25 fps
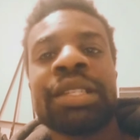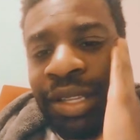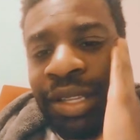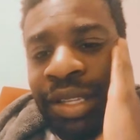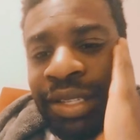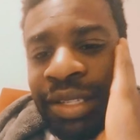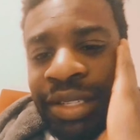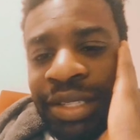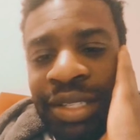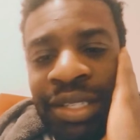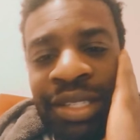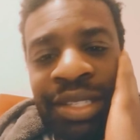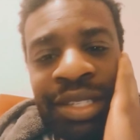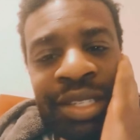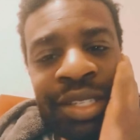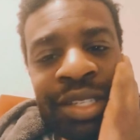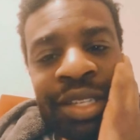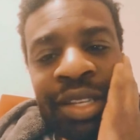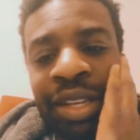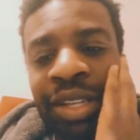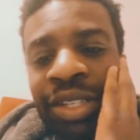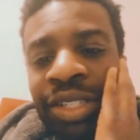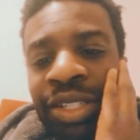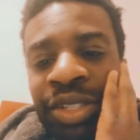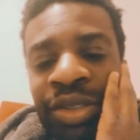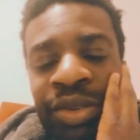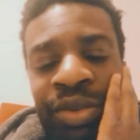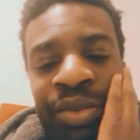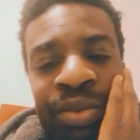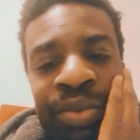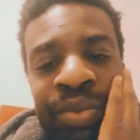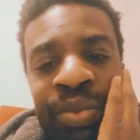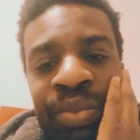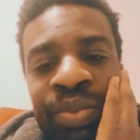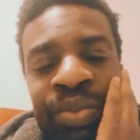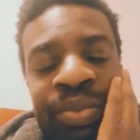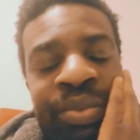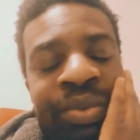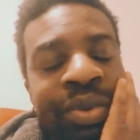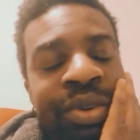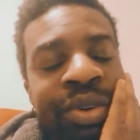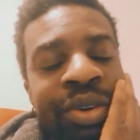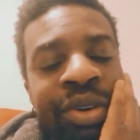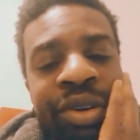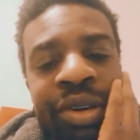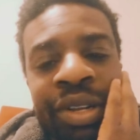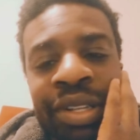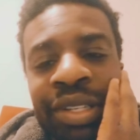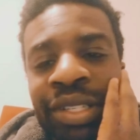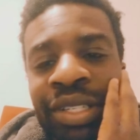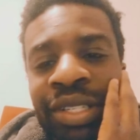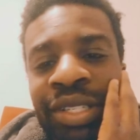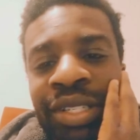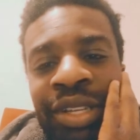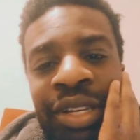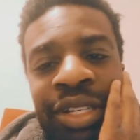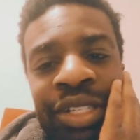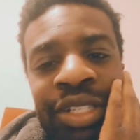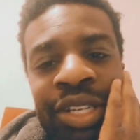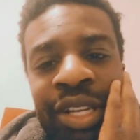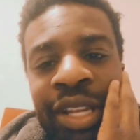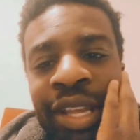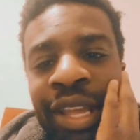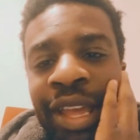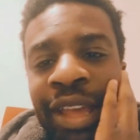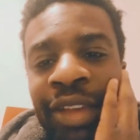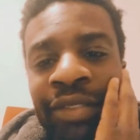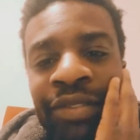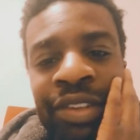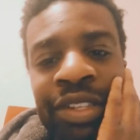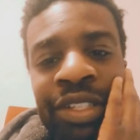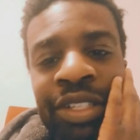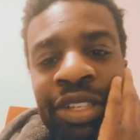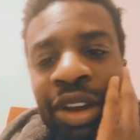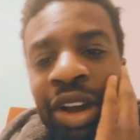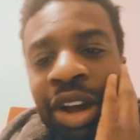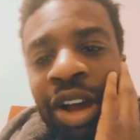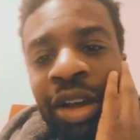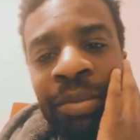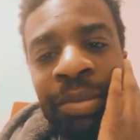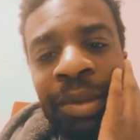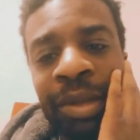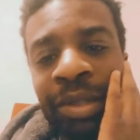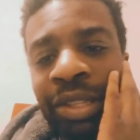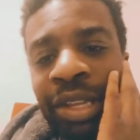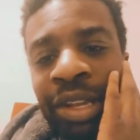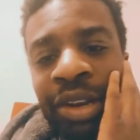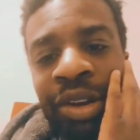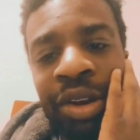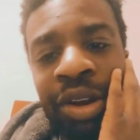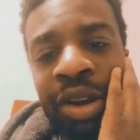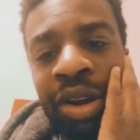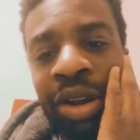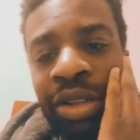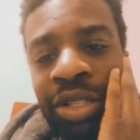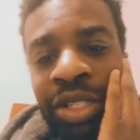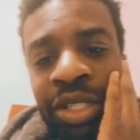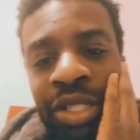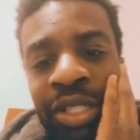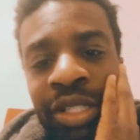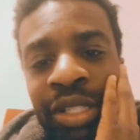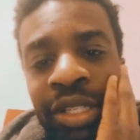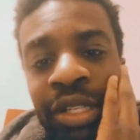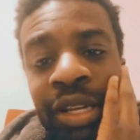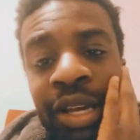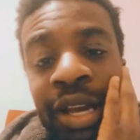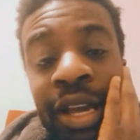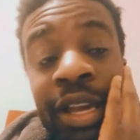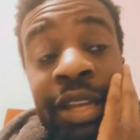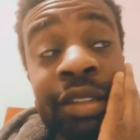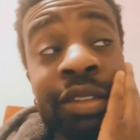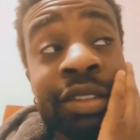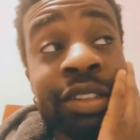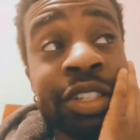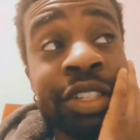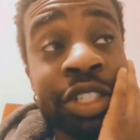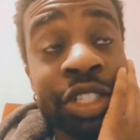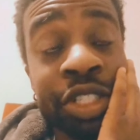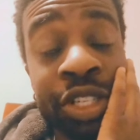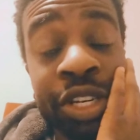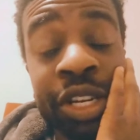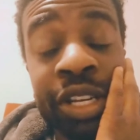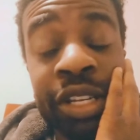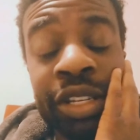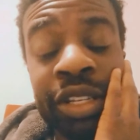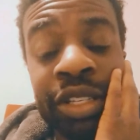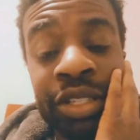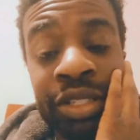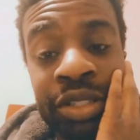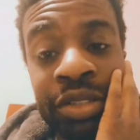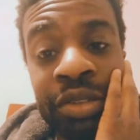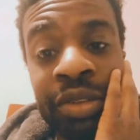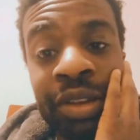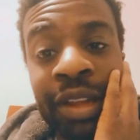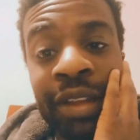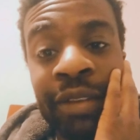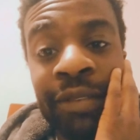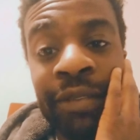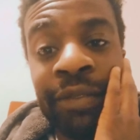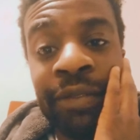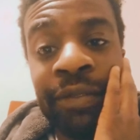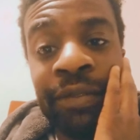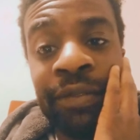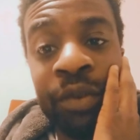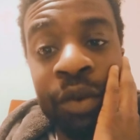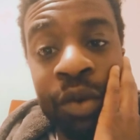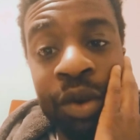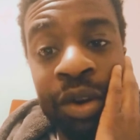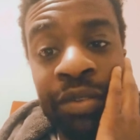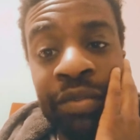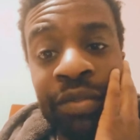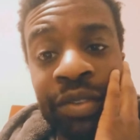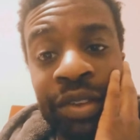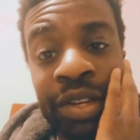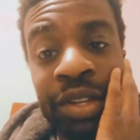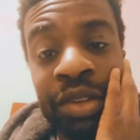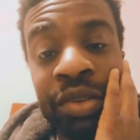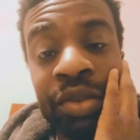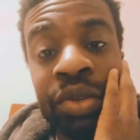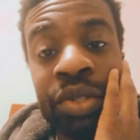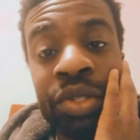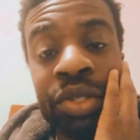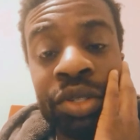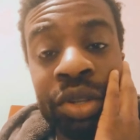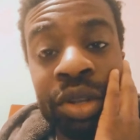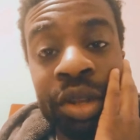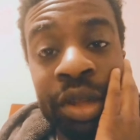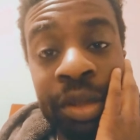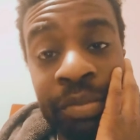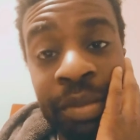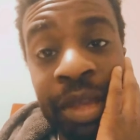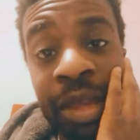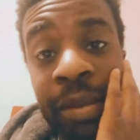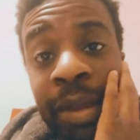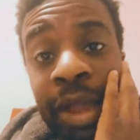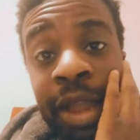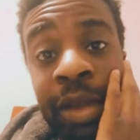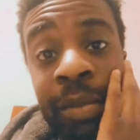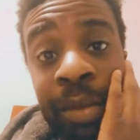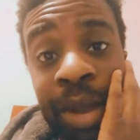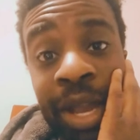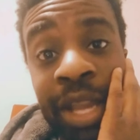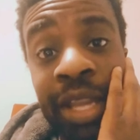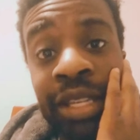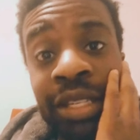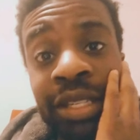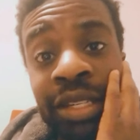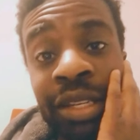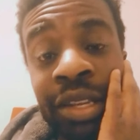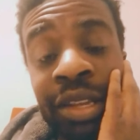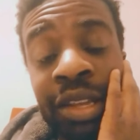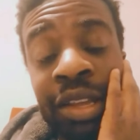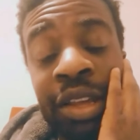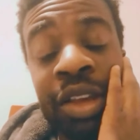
It's such a it's such a heavy topic that honestly I legit could do like four videos and maybe I might